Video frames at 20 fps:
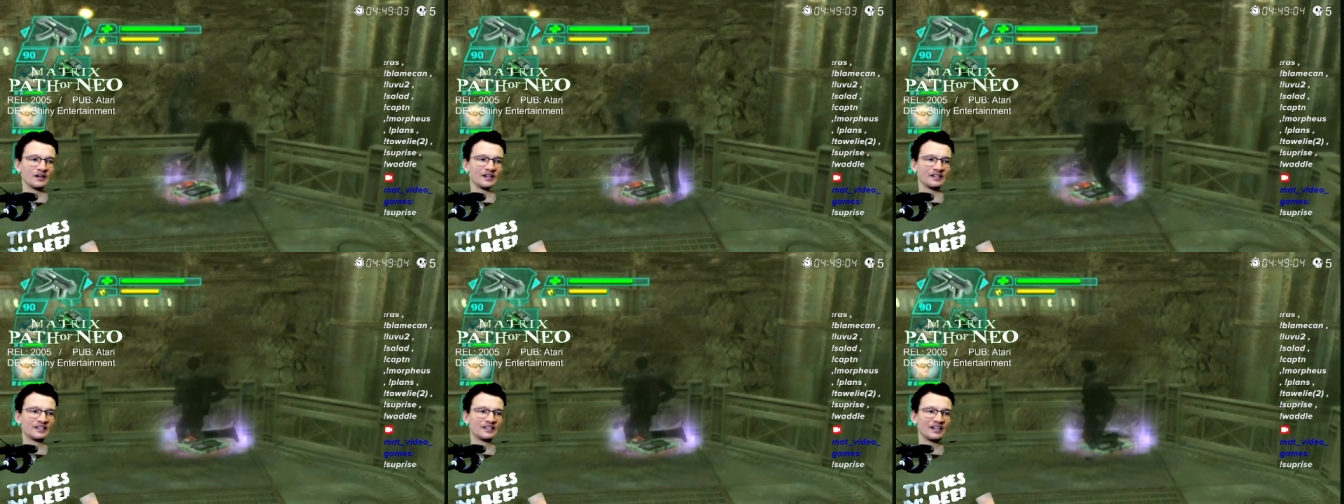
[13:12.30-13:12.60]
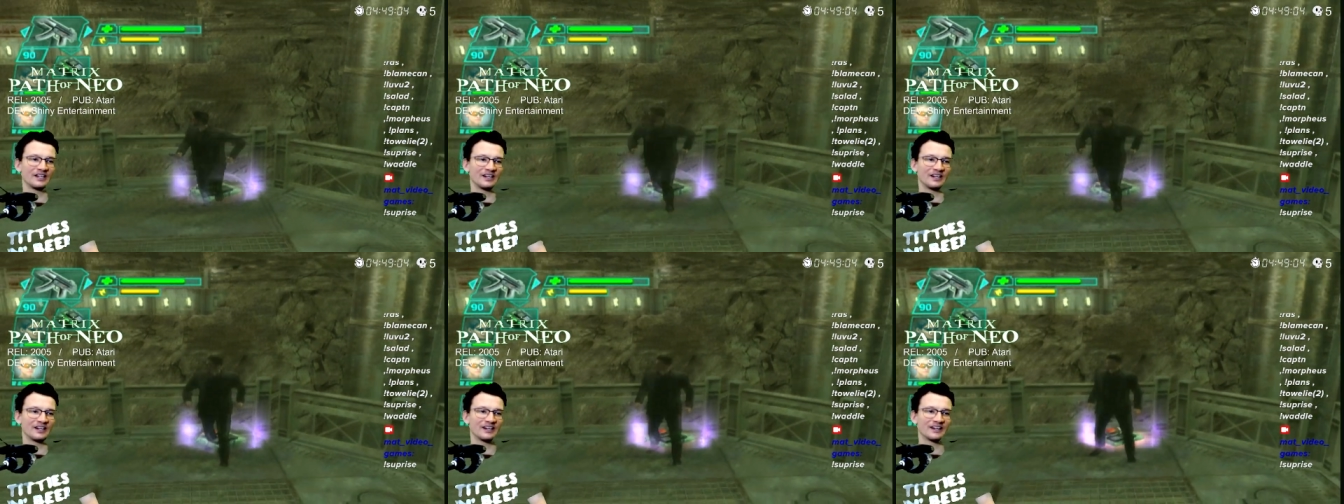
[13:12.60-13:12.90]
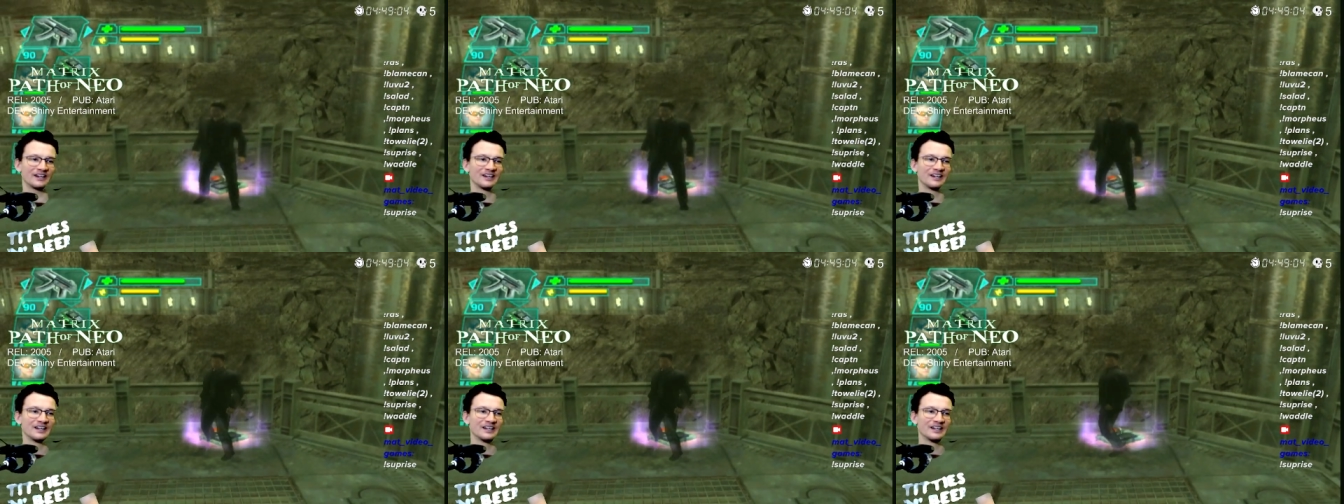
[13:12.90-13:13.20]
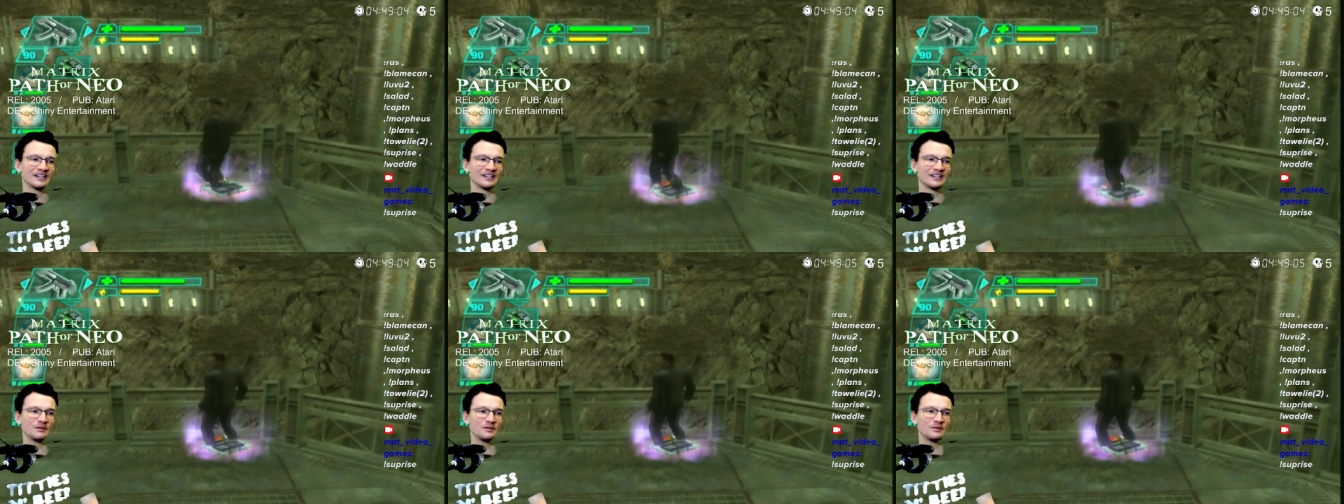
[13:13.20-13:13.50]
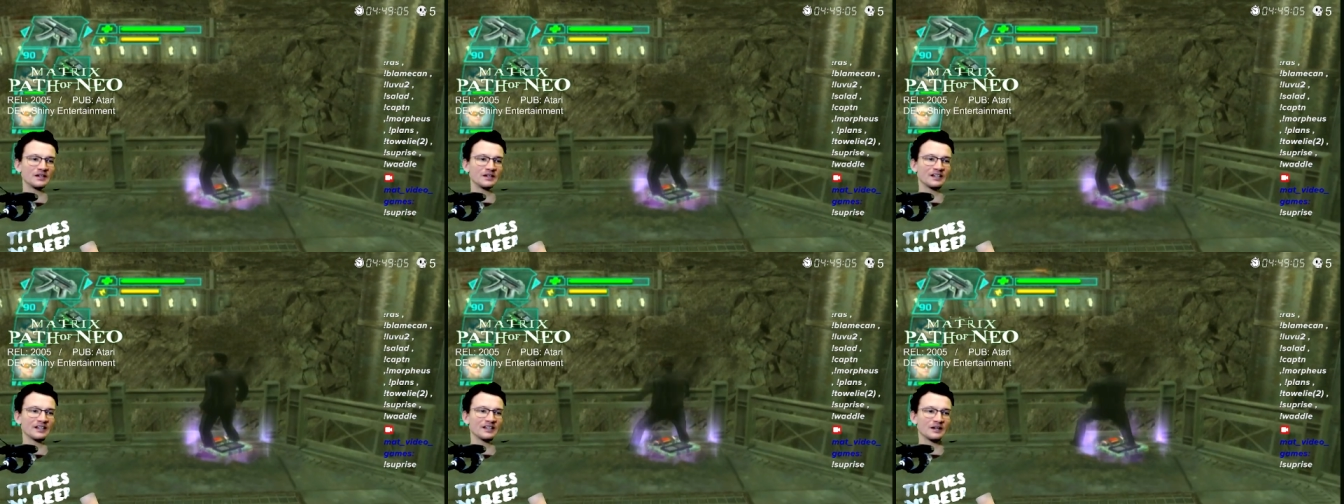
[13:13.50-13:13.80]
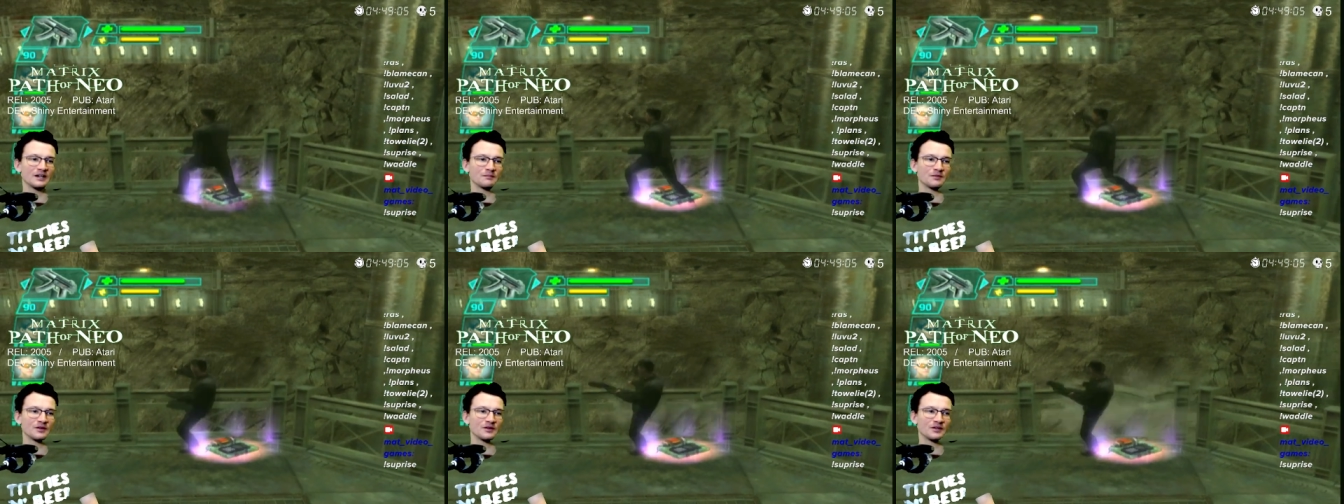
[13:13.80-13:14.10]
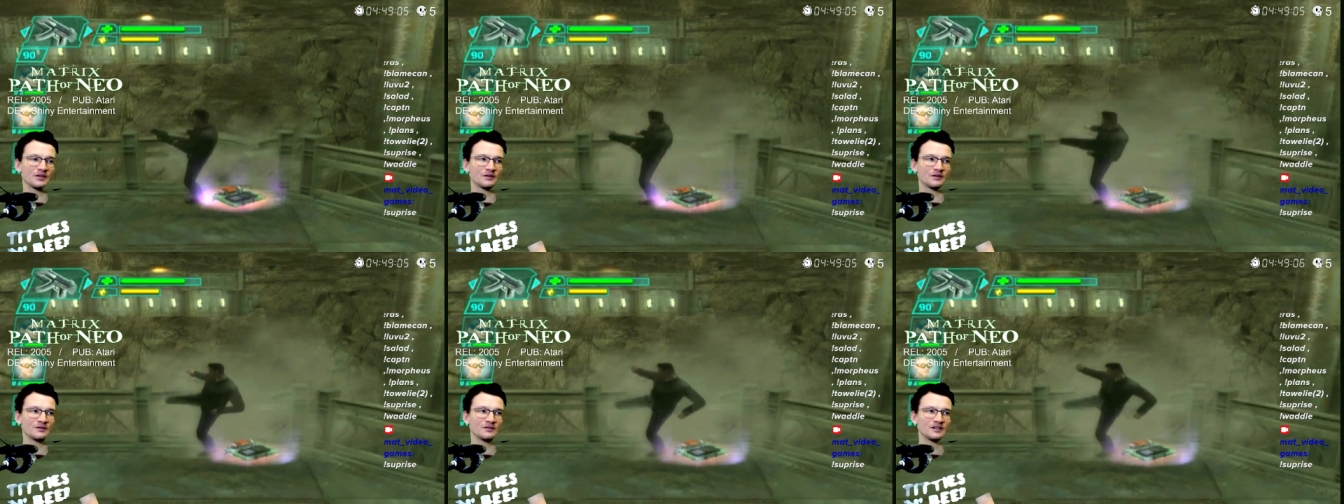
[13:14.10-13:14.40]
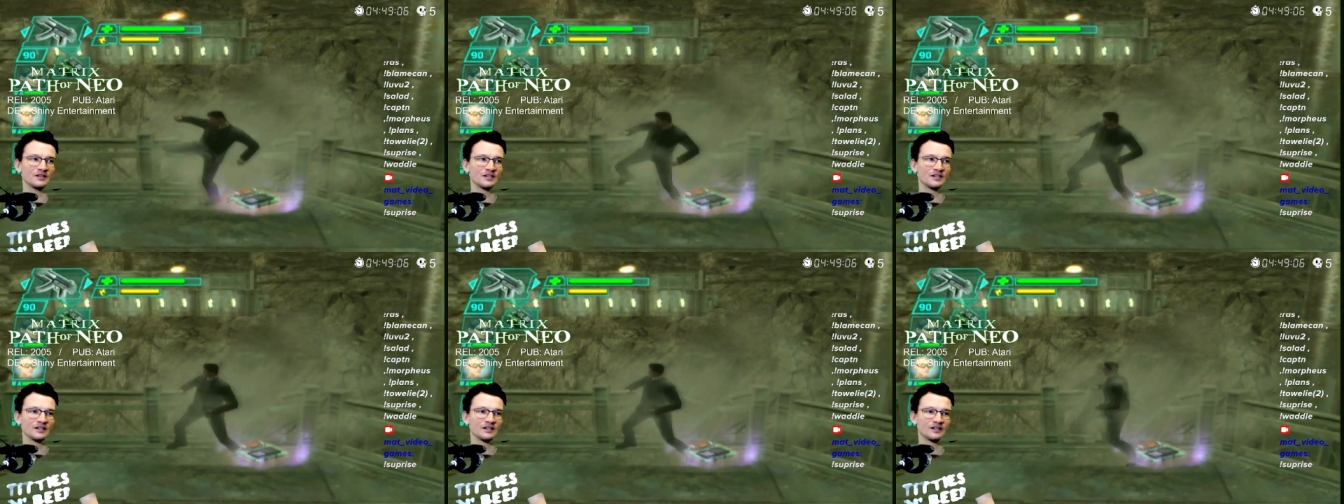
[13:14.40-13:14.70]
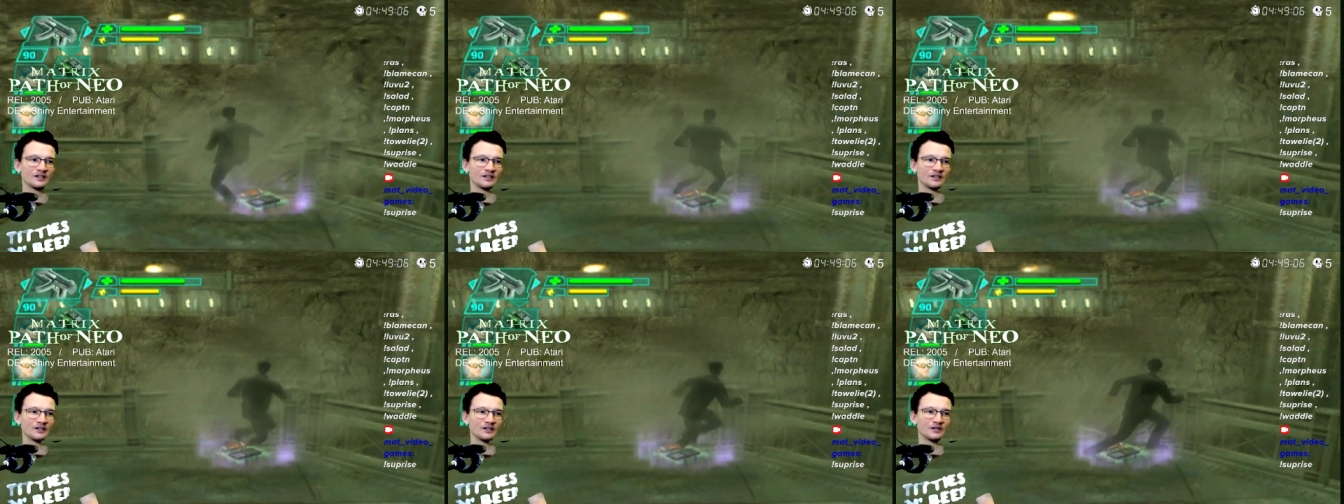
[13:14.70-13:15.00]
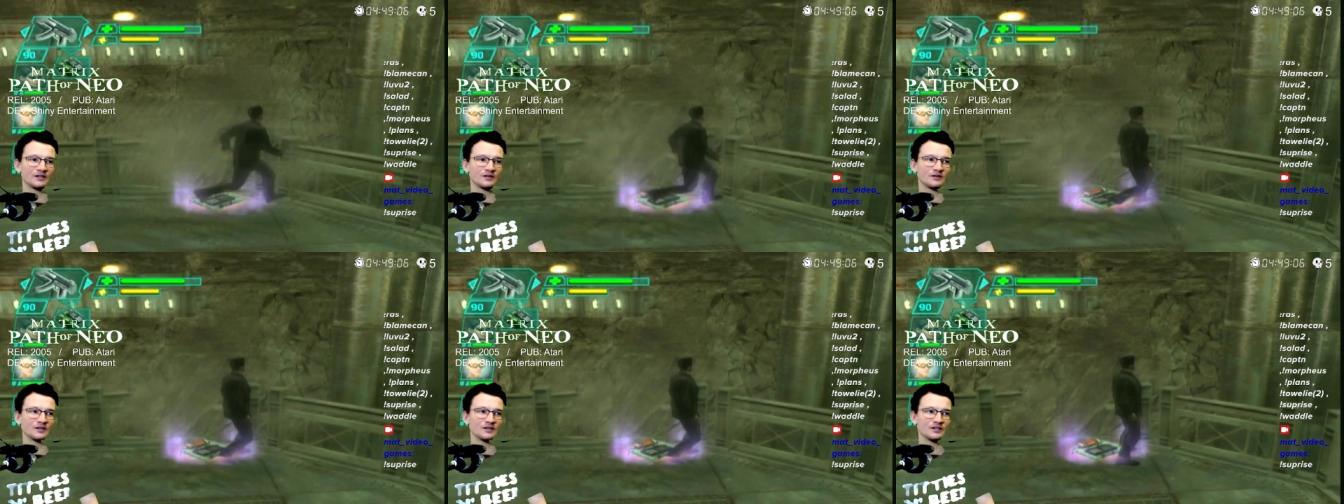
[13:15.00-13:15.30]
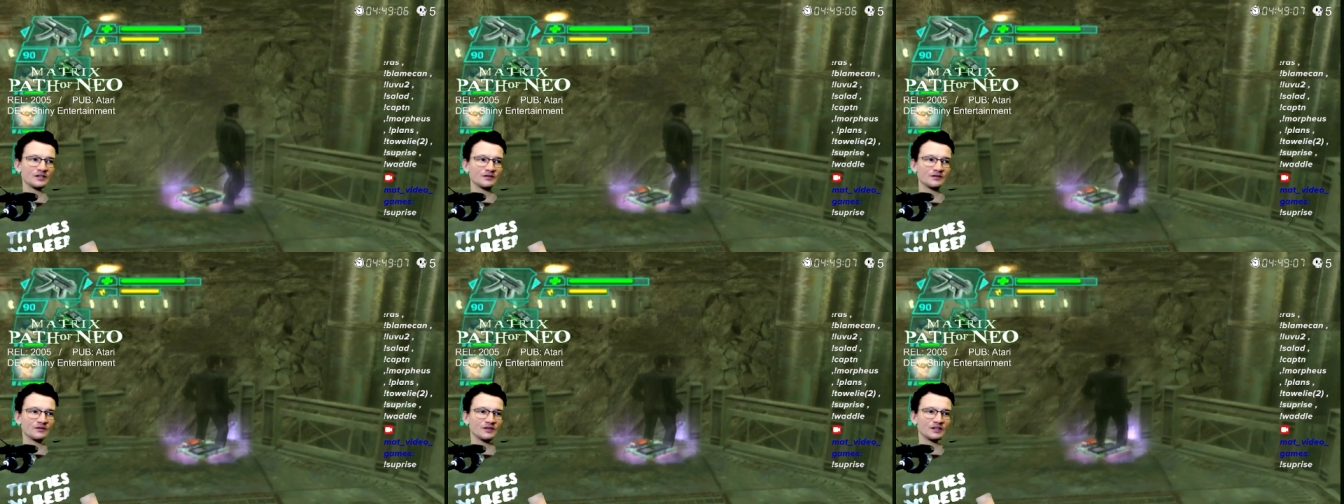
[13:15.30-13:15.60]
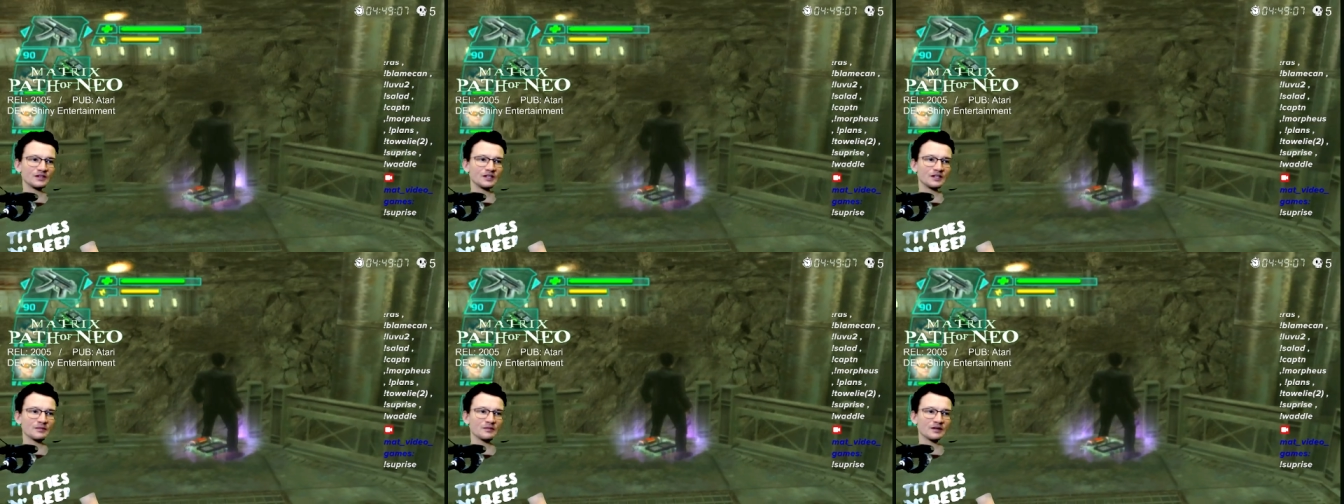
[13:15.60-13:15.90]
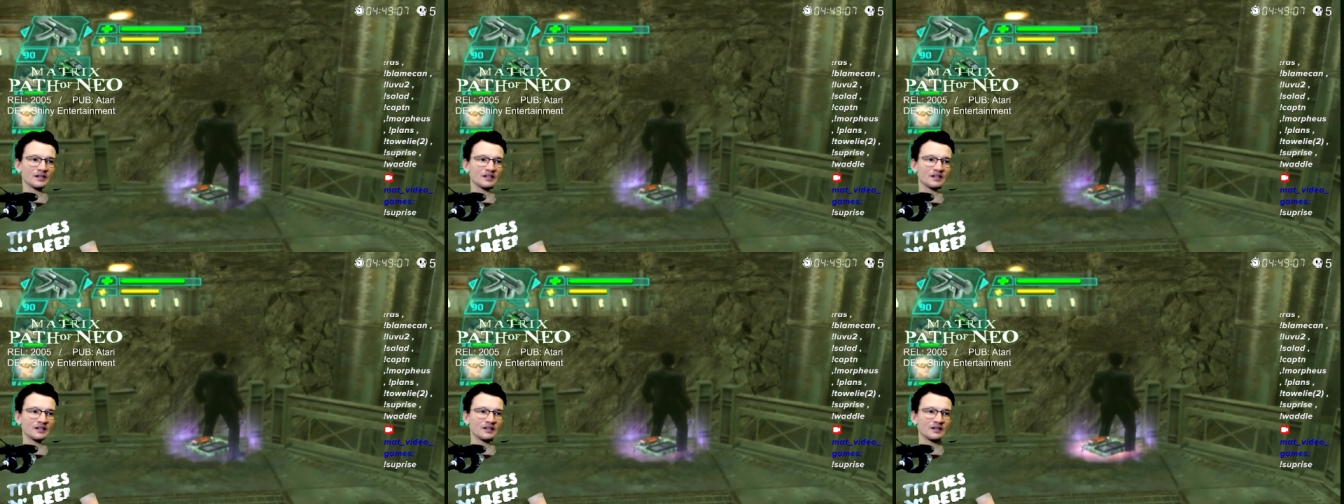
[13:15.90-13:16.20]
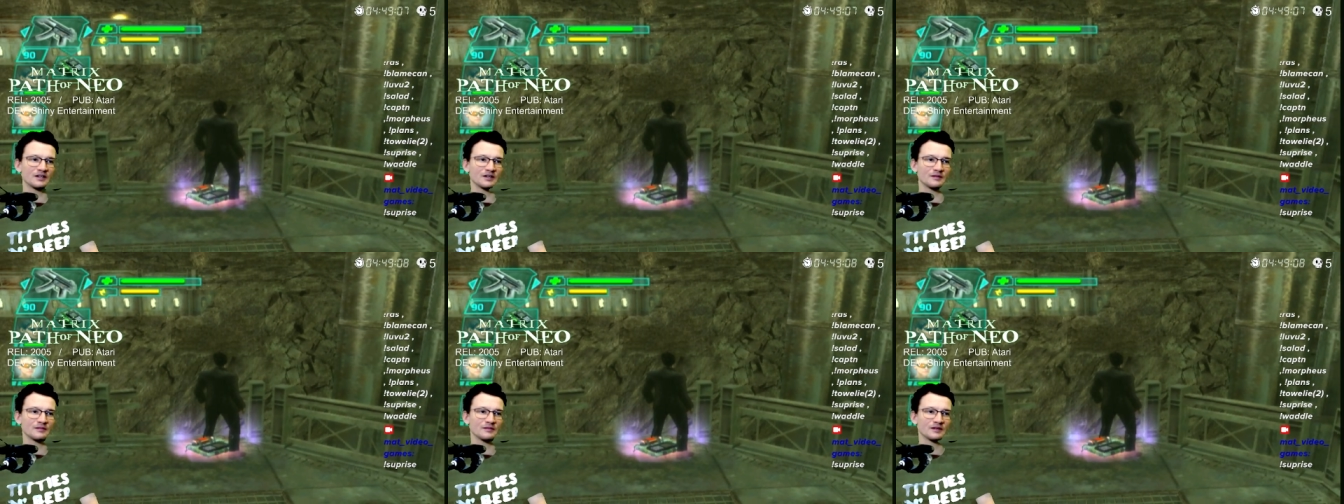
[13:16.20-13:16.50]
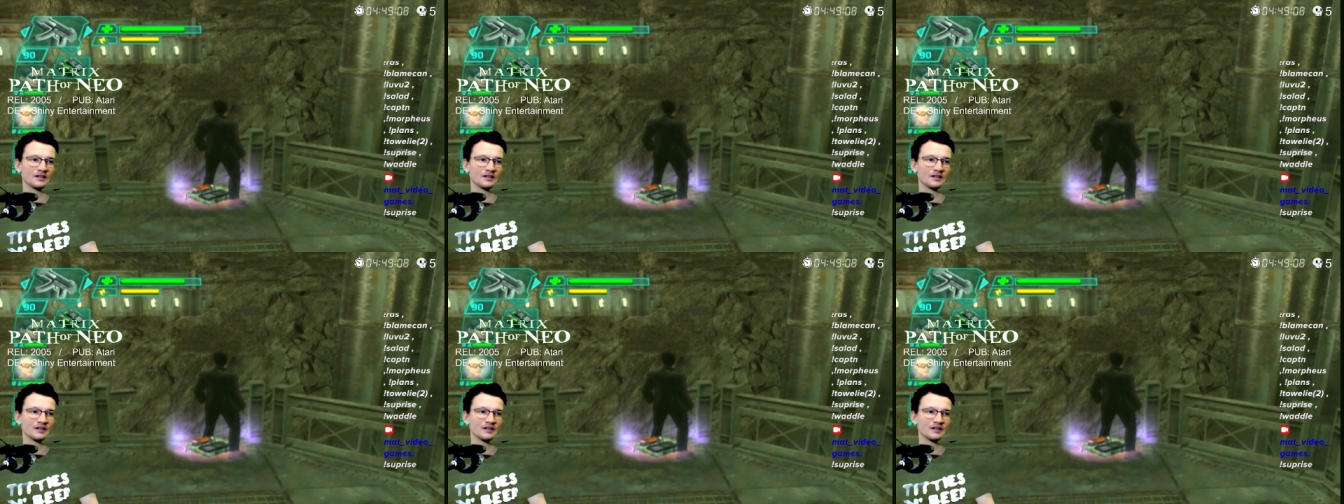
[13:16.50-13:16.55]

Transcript: right there. Can you pick it up though? No, you don't feel like picking it up?